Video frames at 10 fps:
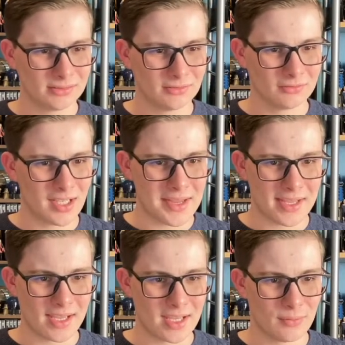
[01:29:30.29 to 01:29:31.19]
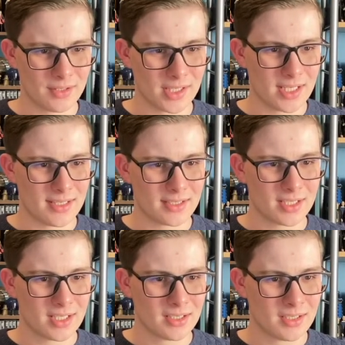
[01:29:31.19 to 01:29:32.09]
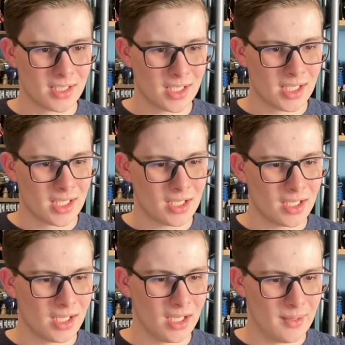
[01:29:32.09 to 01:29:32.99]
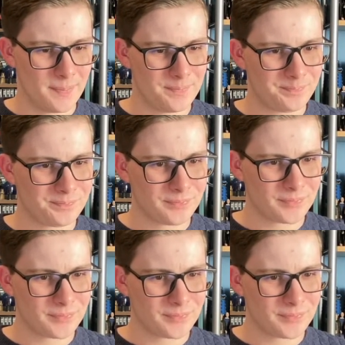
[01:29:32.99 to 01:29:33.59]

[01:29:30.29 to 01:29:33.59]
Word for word: raking it in with these. Um,